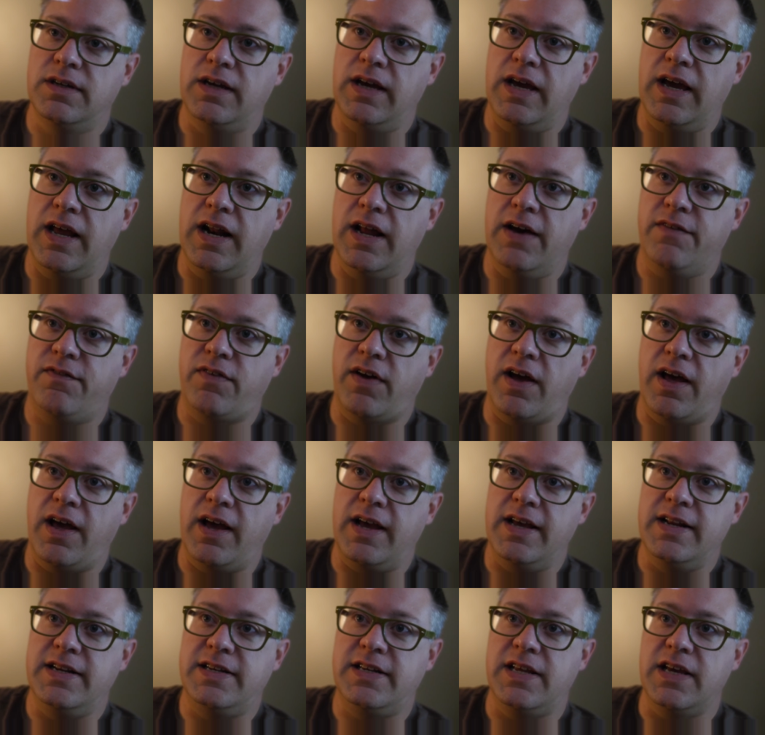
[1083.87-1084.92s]
And if I
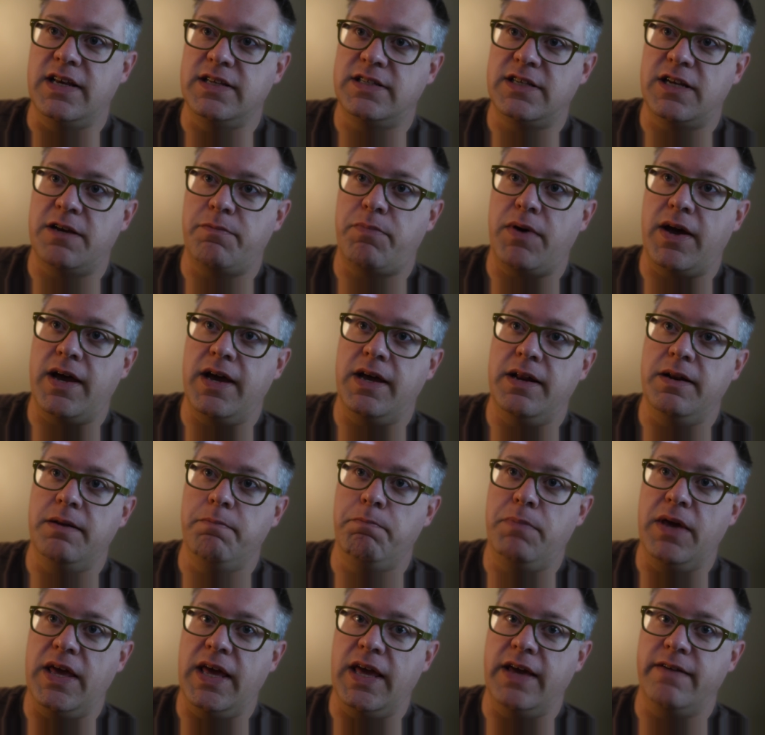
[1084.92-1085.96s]

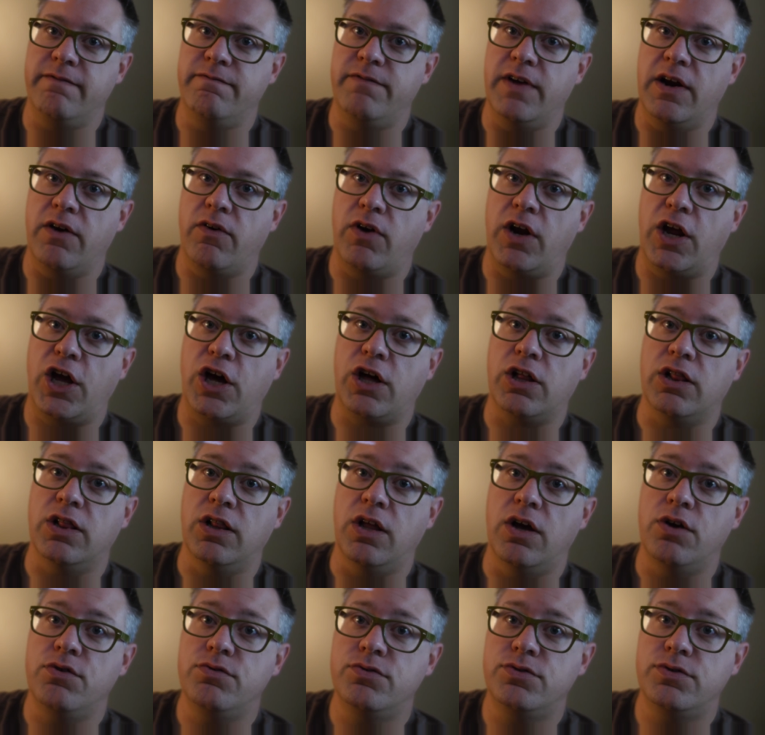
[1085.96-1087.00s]
anticipate being very
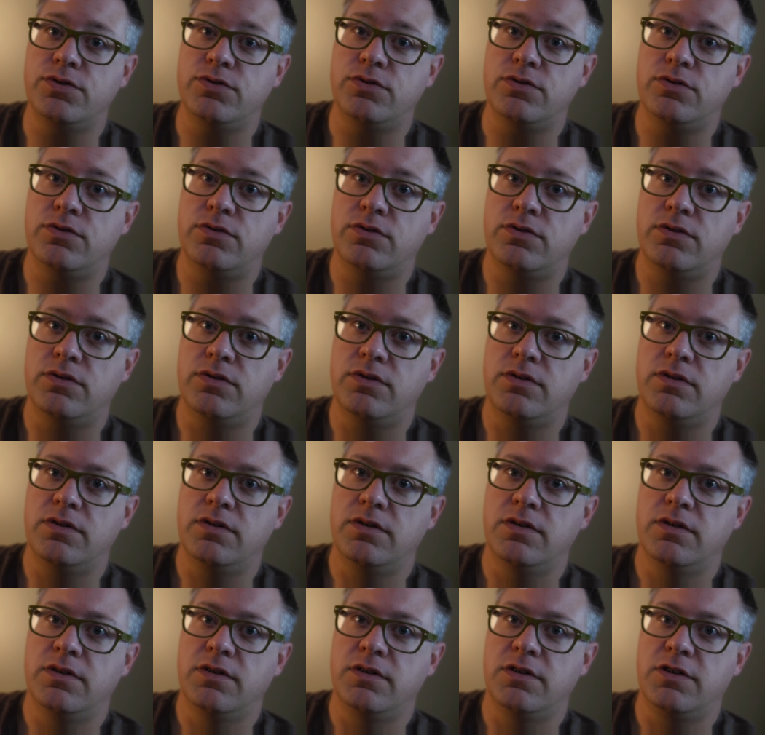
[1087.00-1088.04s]
close
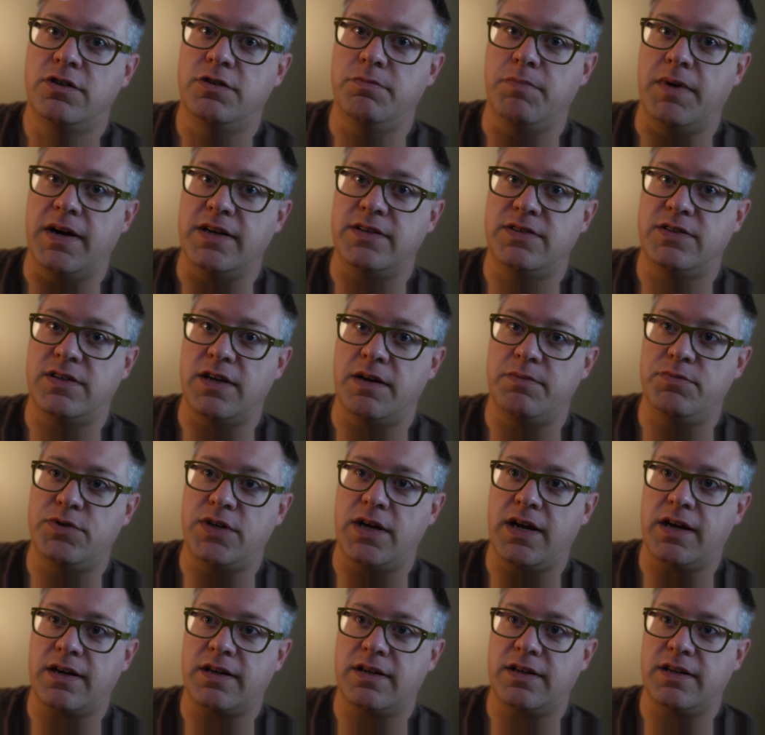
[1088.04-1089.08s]
to my
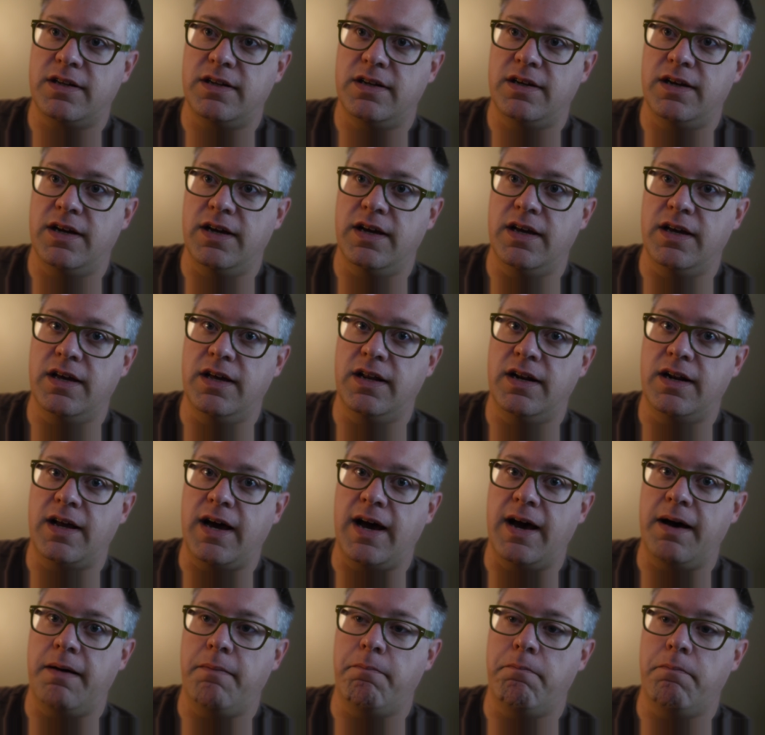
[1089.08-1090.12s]
subject, and
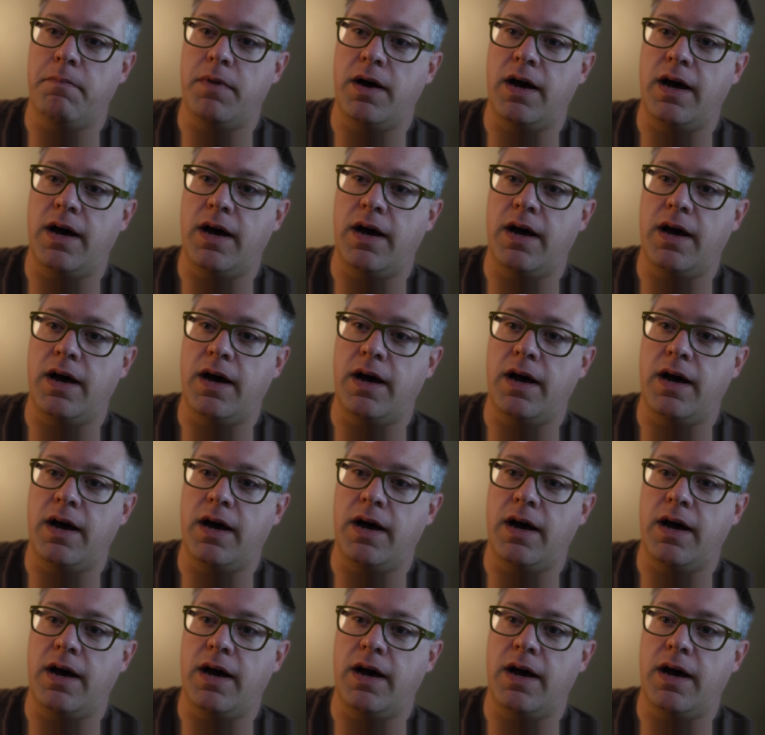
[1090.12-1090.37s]
I'll